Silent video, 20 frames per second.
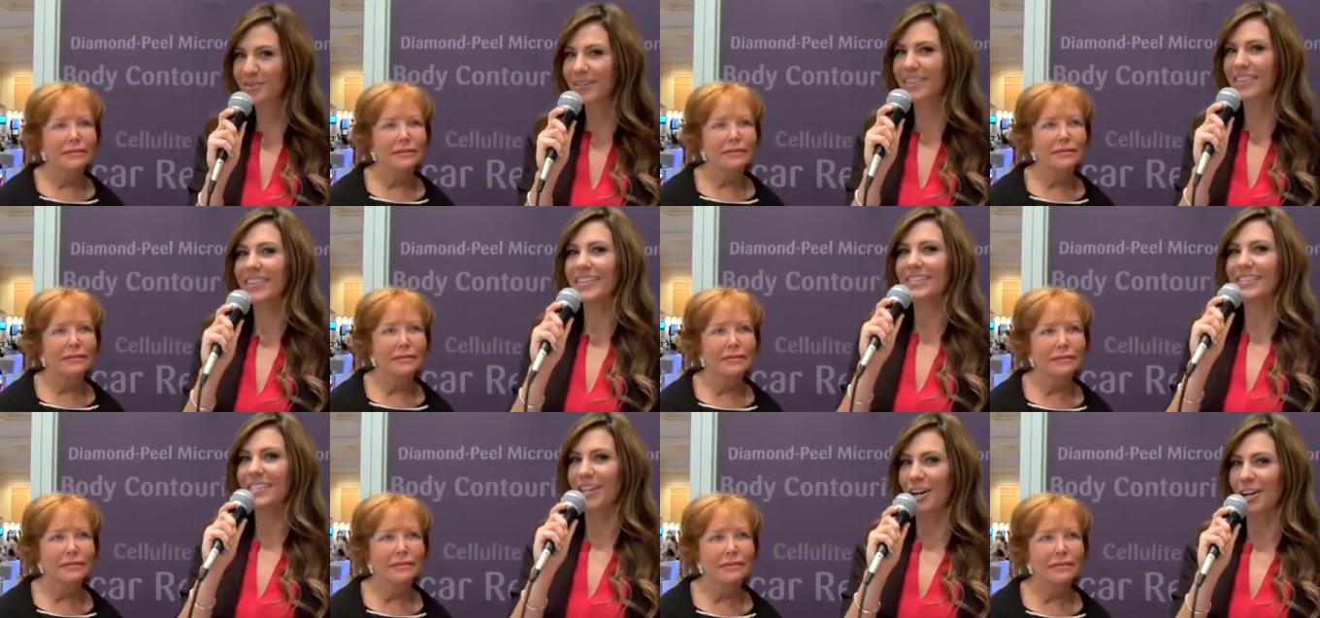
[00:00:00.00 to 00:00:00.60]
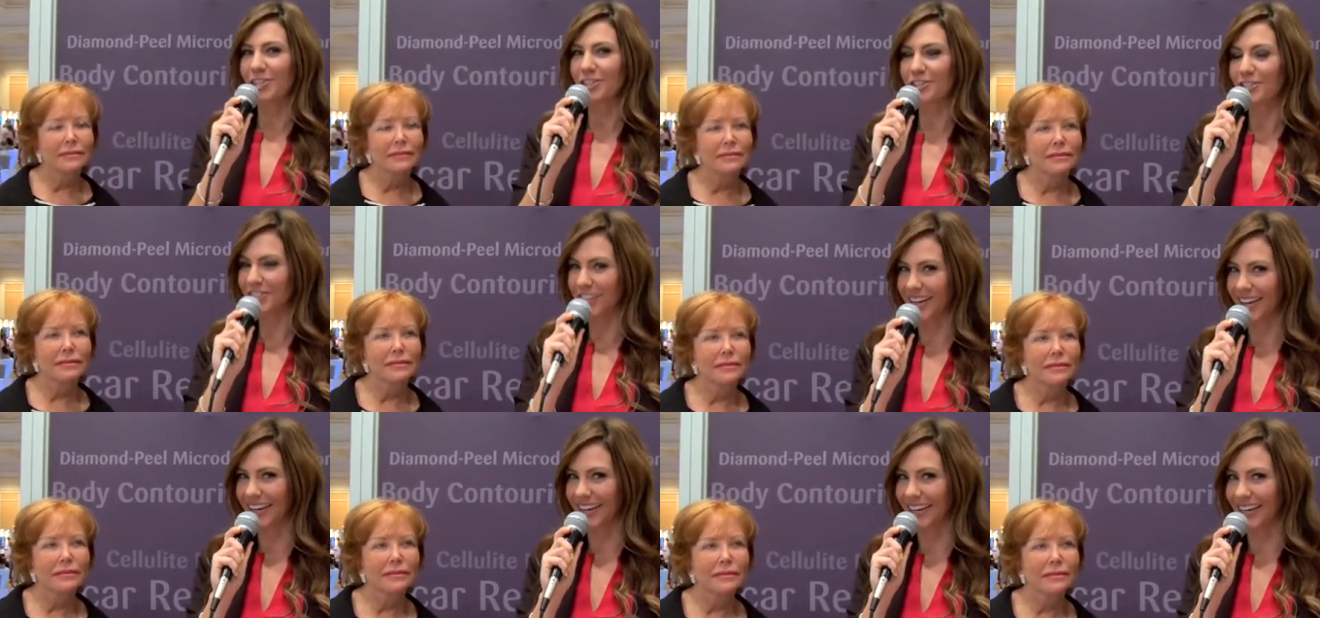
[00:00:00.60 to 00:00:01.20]
Speaker 1: with Dr.
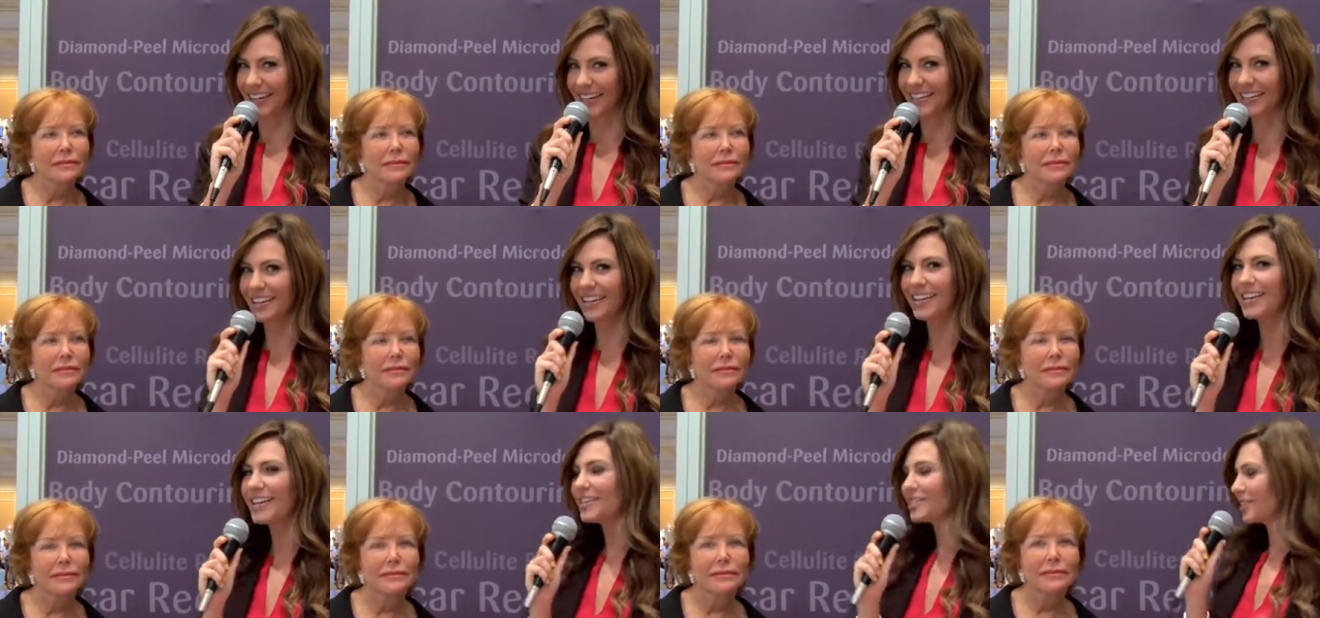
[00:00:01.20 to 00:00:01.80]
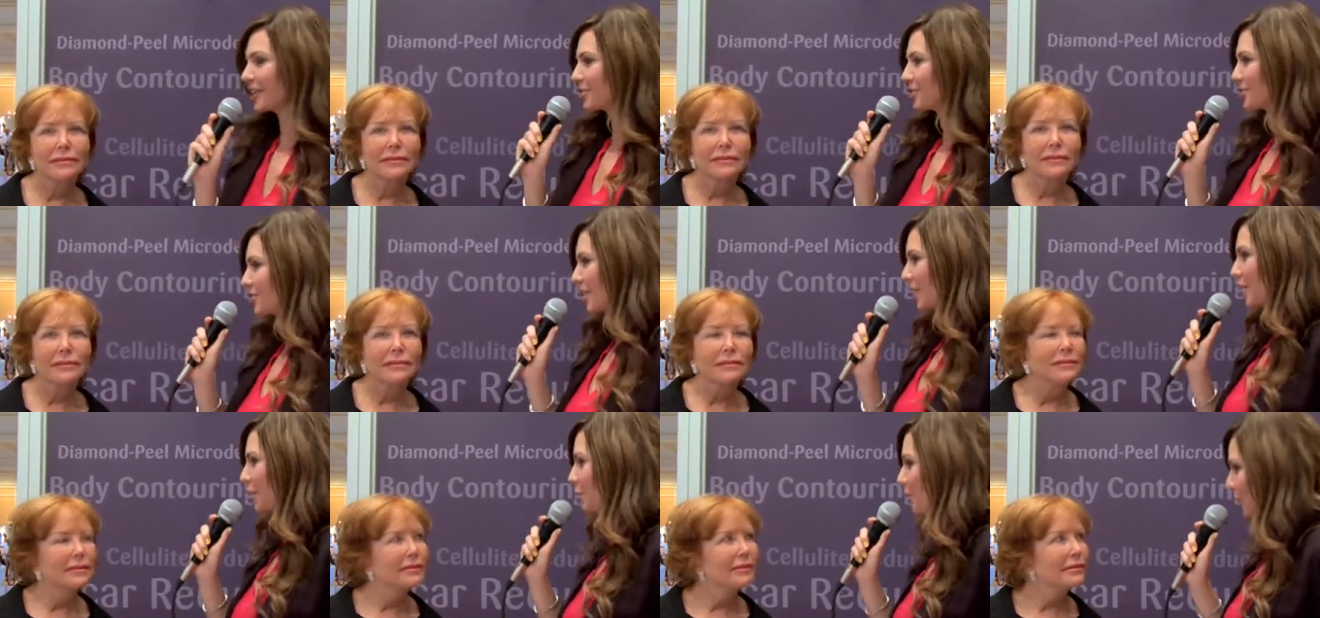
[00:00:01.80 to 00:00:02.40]
Duncan. Dr.
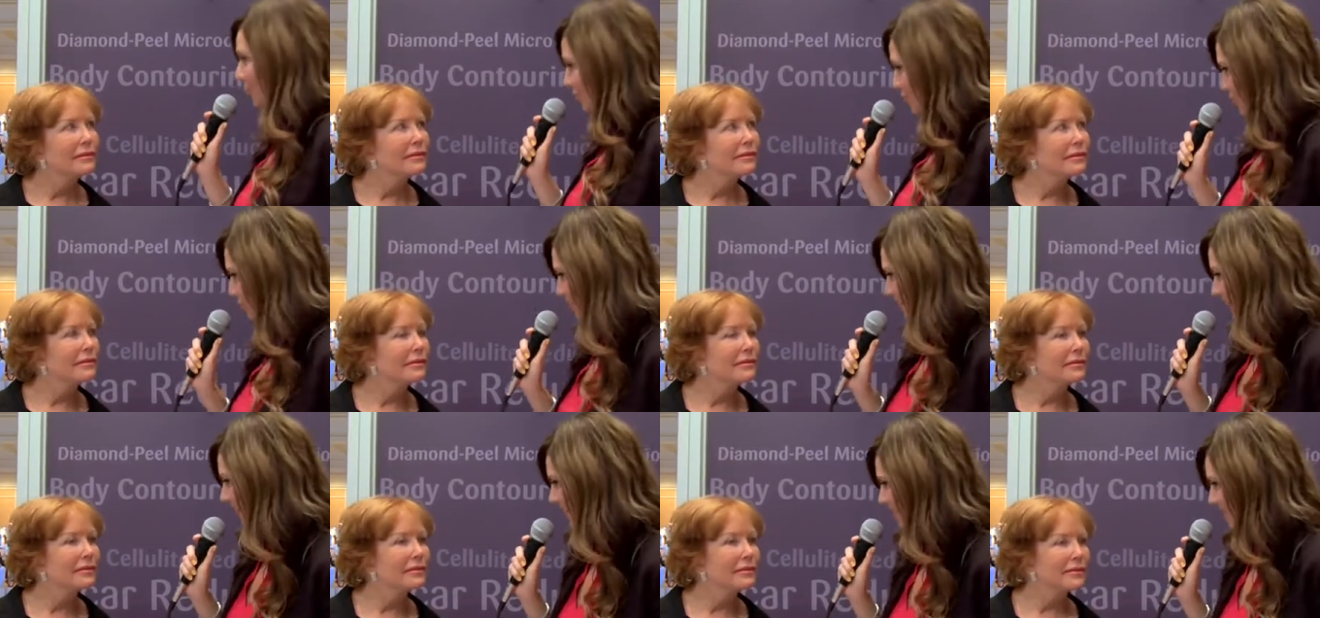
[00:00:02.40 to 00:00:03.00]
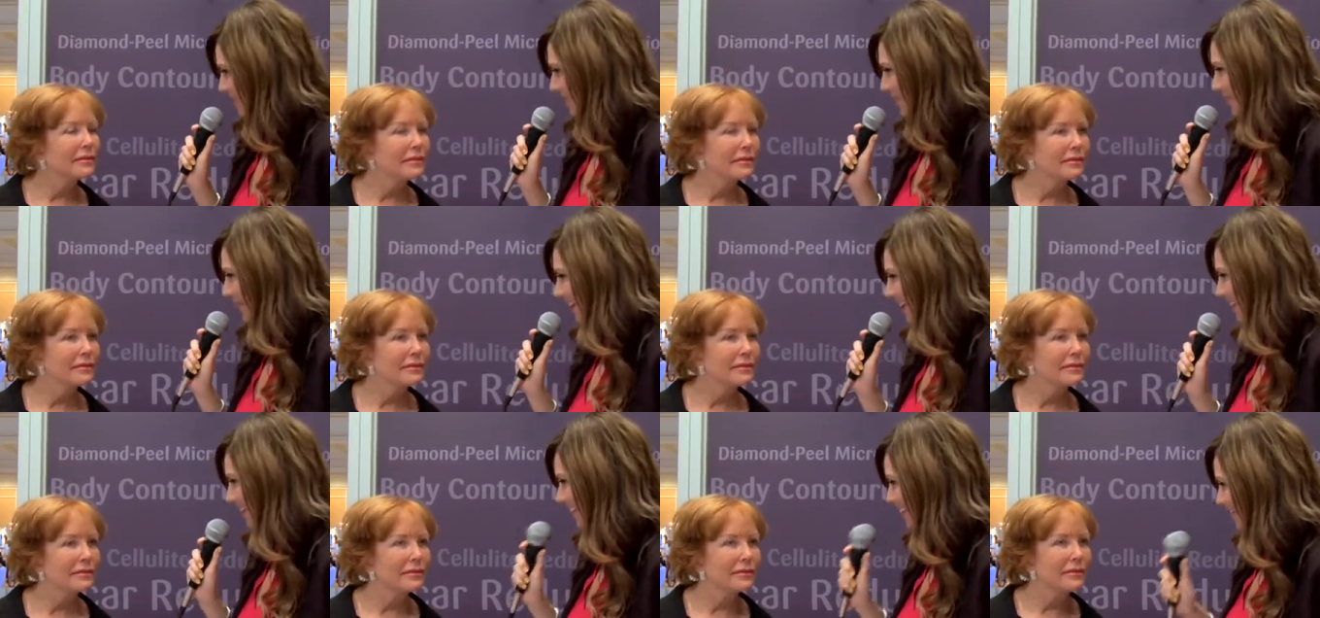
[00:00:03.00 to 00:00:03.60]
Duncan, where is your practice
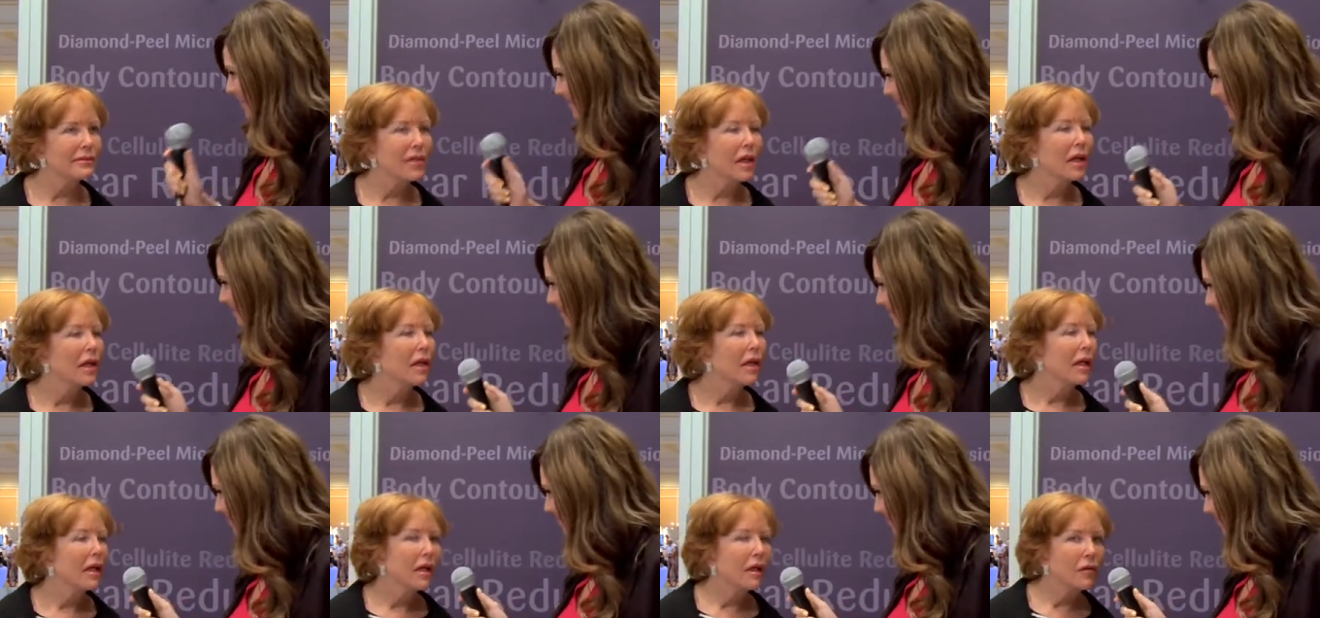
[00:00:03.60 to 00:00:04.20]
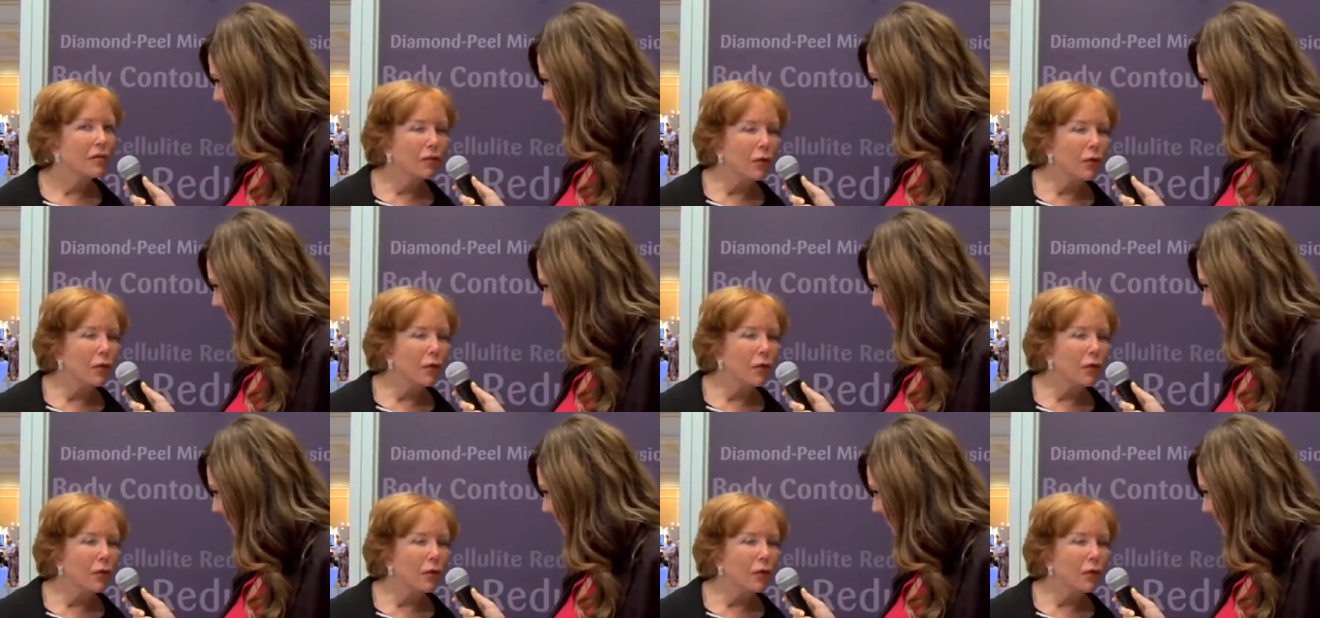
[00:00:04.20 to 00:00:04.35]
located? In